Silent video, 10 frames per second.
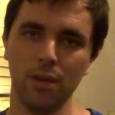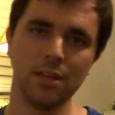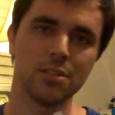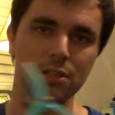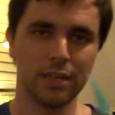We
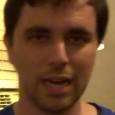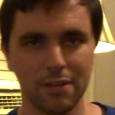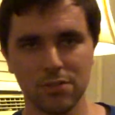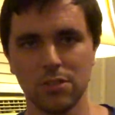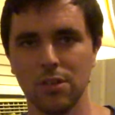still
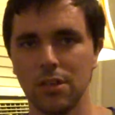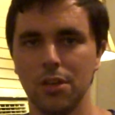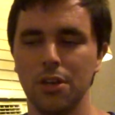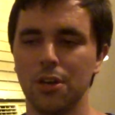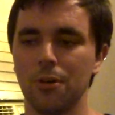have to,
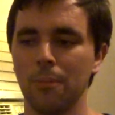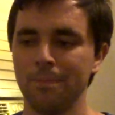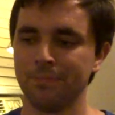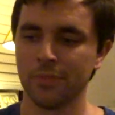you know,